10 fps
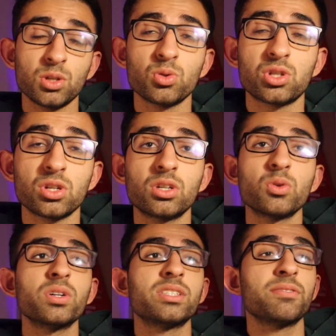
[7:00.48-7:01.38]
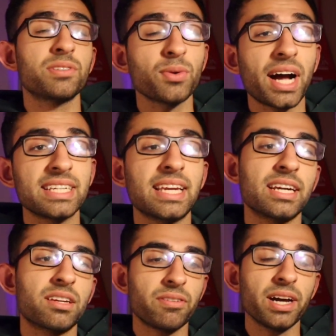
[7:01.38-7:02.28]
you should do is, if you
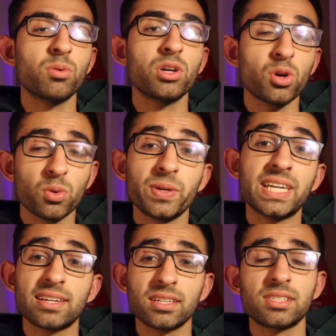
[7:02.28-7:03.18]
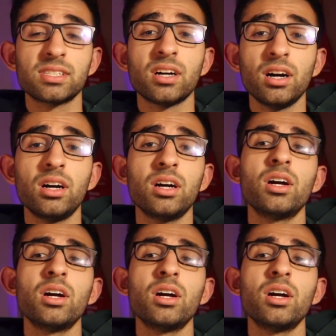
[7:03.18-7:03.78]
identify what your weaknesses are,